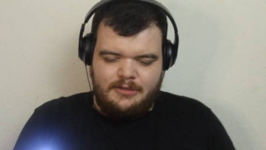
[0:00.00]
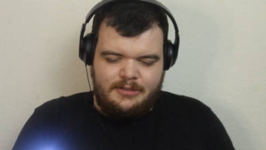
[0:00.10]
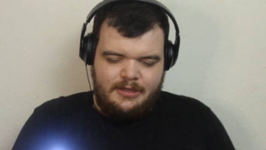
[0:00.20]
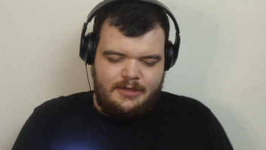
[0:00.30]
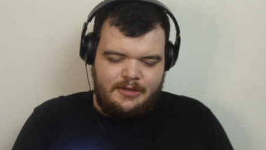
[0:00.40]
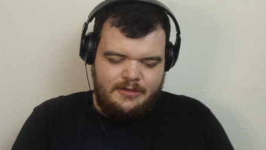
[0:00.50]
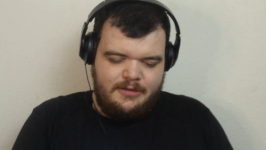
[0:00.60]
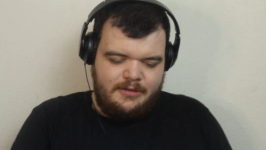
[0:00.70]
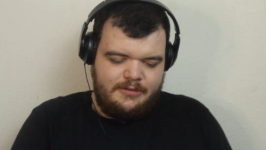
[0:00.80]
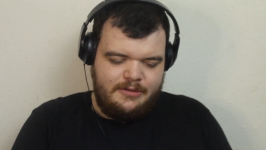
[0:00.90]
So yeah,
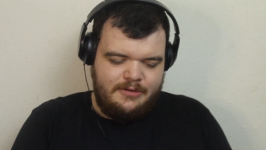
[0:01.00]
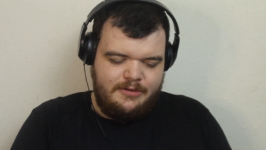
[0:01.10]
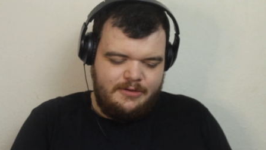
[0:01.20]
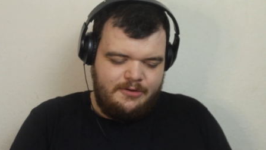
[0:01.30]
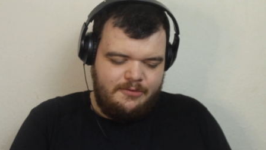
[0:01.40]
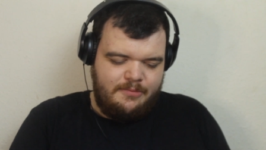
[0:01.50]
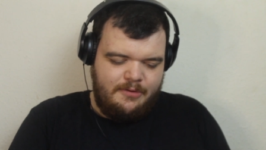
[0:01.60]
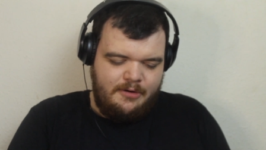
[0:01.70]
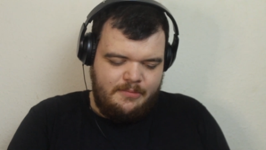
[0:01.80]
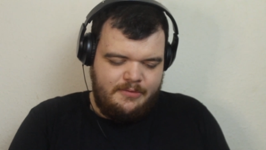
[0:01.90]
that's another new
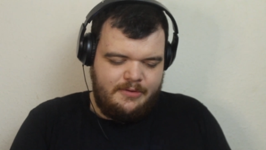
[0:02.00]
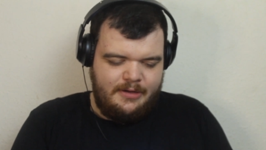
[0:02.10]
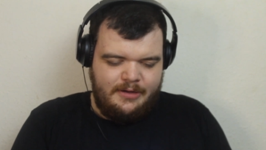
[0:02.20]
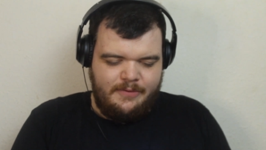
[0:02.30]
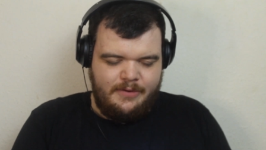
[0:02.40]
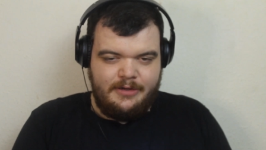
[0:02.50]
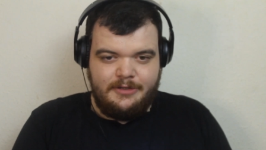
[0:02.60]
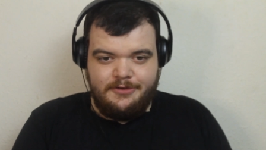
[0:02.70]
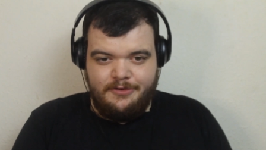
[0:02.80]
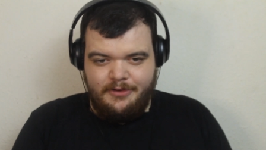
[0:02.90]
prop that I quite
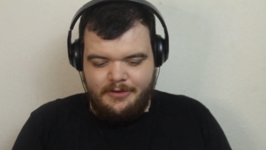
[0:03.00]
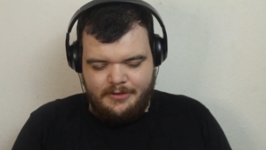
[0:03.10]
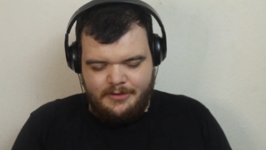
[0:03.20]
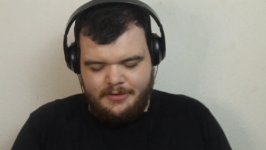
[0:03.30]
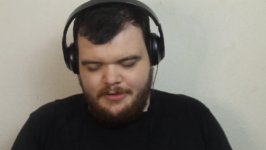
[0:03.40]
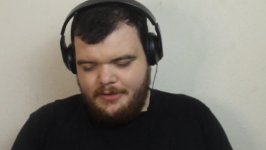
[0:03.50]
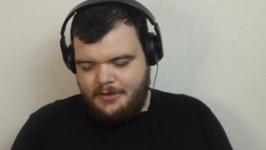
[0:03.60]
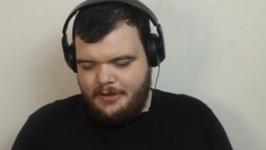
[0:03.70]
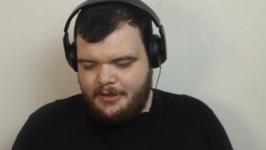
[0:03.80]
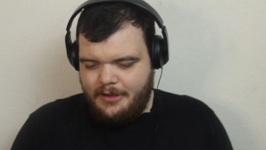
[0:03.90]
enjoy,
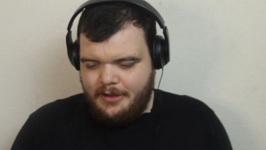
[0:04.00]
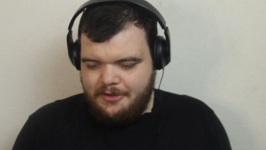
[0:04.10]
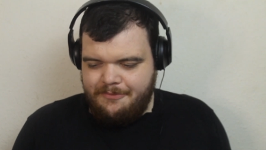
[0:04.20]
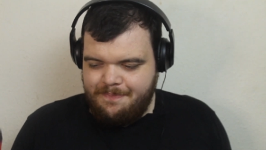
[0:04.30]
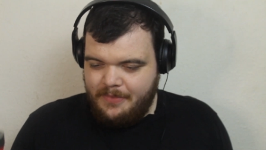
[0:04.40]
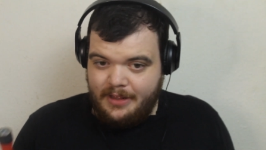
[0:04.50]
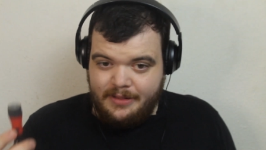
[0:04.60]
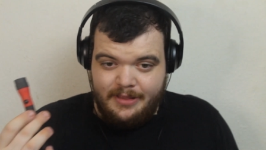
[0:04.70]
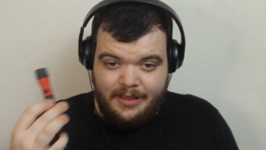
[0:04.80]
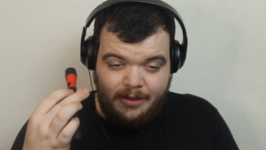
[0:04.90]
um,
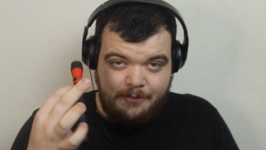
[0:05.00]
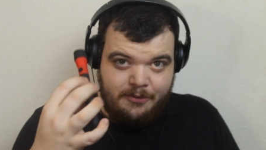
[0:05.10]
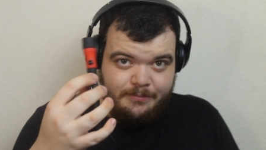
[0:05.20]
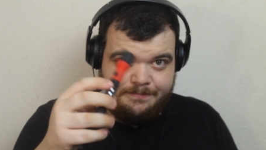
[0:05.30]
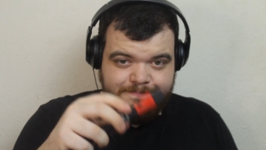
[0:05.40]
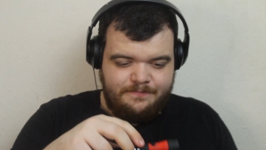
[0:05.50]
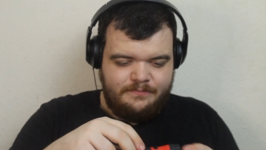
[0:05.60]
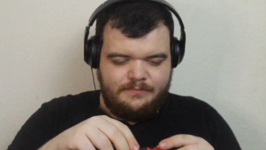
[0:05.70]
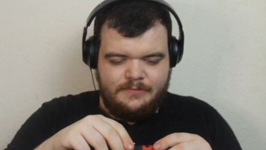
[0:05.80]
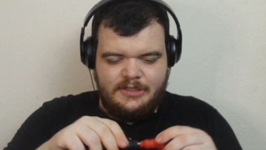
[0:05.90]
and that one,
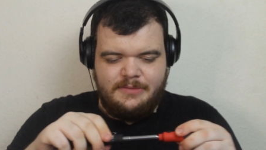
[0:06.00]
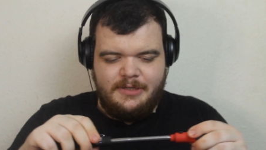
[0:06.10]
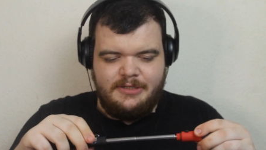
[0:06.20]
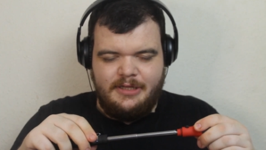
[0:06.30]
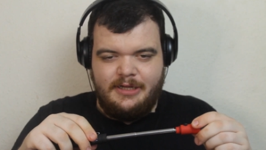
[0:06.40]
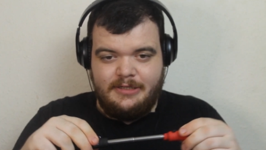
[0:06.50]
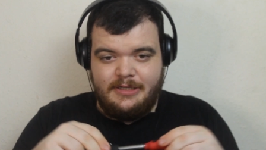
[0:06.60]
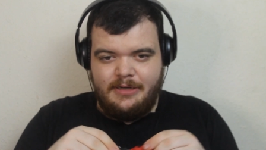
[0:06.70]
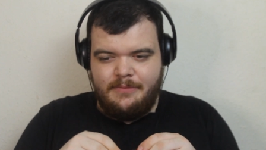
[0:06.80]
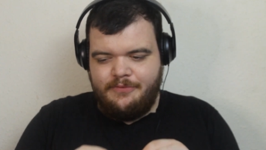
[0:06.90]
especially the
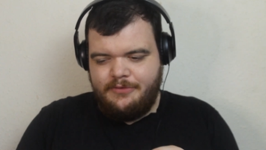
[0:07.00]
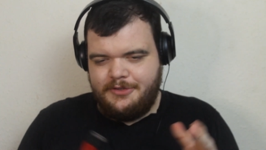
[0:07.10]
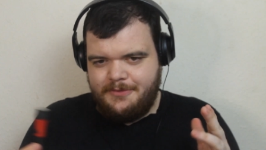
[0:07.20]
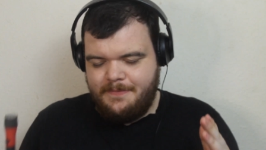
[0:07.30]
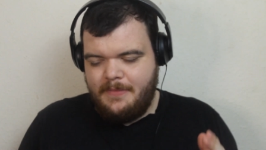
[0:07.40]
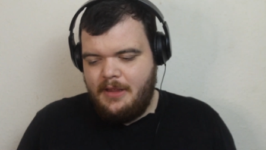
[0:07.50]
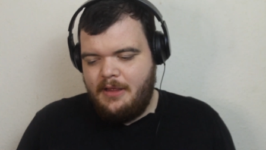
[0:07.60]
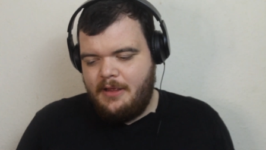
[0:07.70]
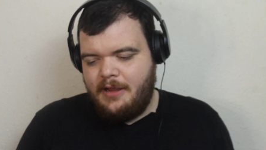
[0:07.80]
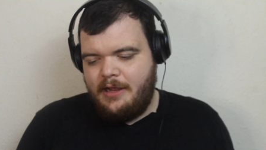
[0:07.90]
extendable function,
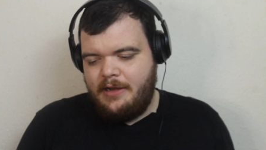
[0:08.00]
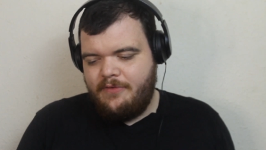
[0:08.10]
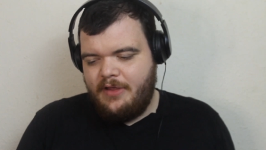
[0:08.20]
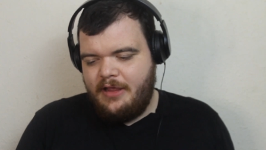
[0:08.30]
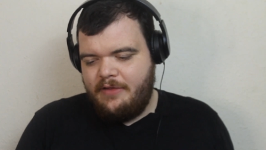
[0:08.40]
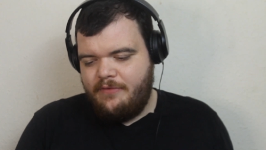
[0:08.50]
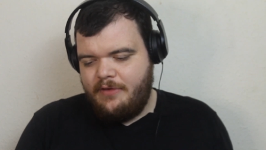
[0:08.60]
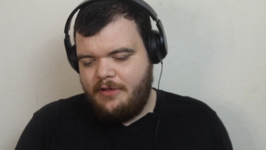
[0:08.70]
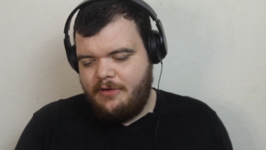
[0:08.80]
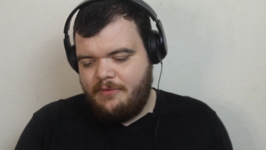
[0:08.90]
kind of gave
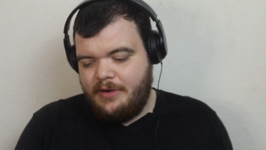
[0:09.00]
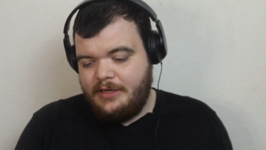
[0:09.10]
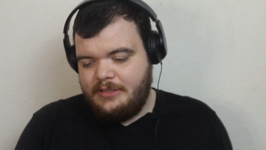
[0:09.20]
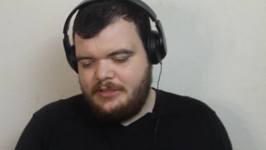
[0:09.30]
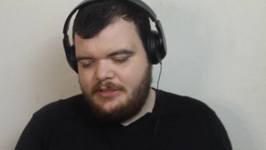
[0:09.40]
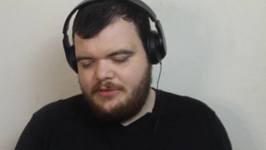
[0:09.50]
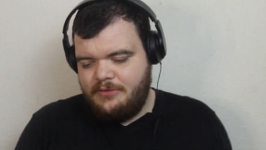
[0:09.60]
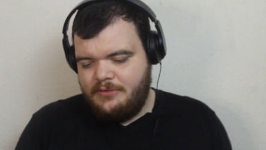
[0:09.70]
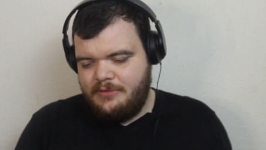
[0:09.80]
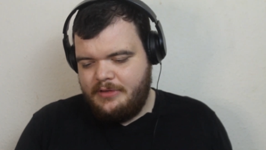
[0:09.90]
uh, rise
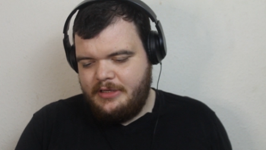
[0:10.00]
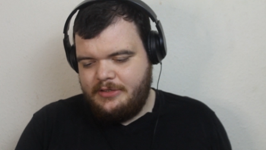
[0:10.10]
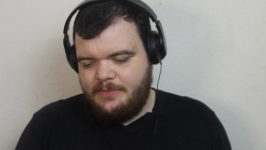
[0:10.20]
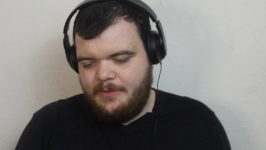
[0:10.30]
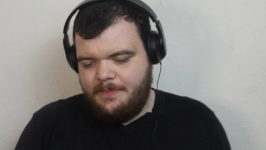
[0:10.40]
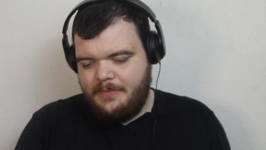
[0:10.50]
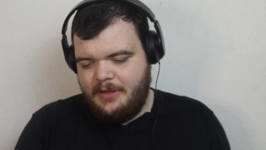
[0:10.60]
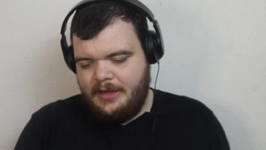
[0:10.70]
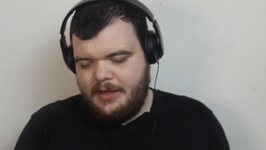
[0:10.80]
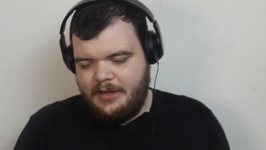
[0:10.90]
to this one.
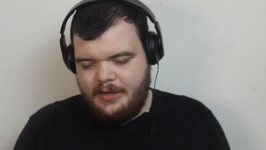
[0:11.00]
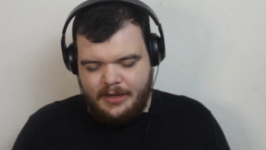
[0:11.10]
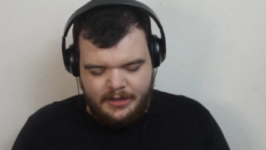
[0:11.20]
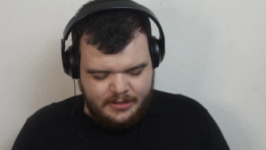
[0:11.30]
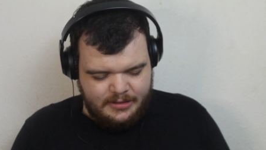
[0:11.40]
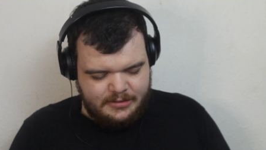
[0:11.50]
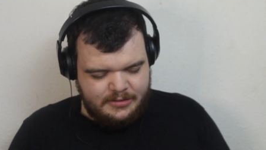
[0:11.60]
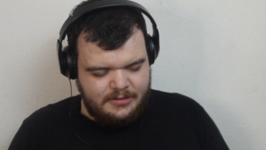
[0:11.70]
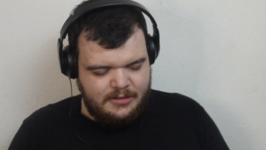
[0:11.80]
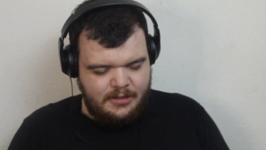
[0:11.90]
Like, I'd had
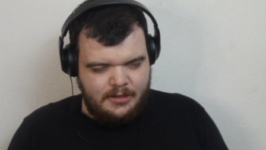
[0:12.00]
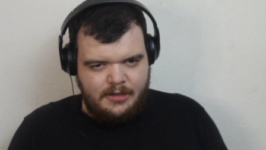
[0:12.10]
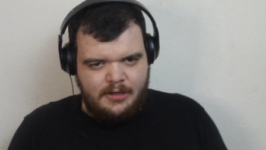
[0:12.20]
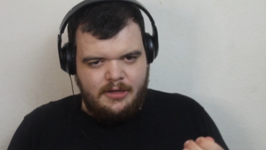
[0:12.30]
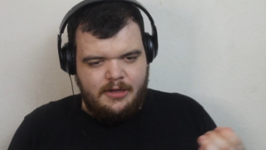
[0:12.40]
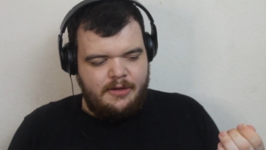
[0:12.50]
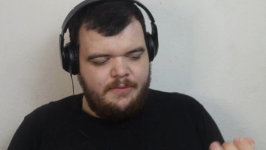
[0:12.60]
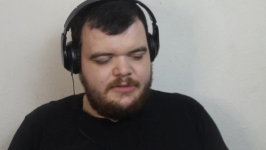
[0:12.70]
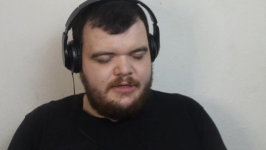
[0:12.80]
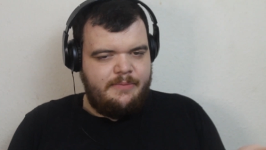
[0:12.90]
this uh,
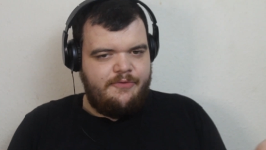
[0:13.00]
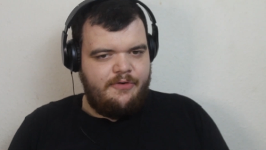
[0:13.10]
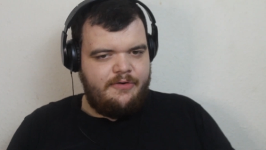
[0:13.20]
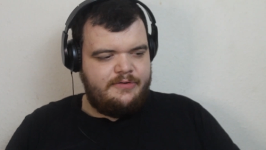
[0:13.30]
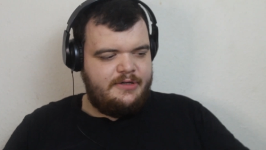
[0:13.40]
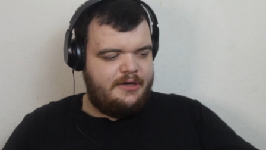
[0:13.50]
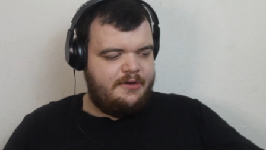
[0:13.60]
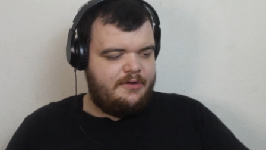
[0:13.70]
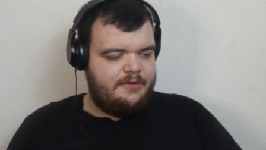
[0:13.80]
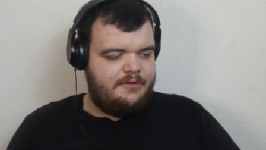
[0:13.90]
what's name before. I've seen it
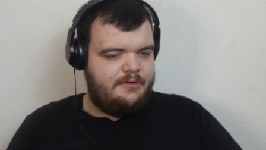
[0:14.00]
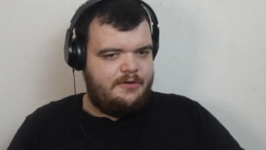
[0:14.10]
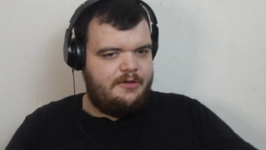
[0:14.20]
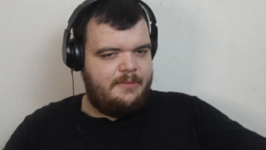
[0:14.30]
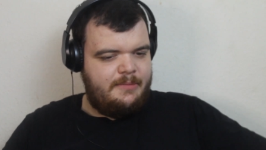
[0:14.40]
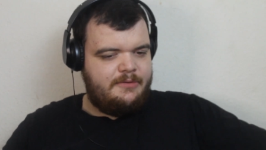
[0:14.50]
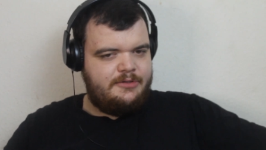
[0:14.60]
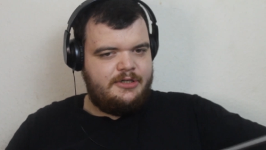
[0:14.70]
on other people's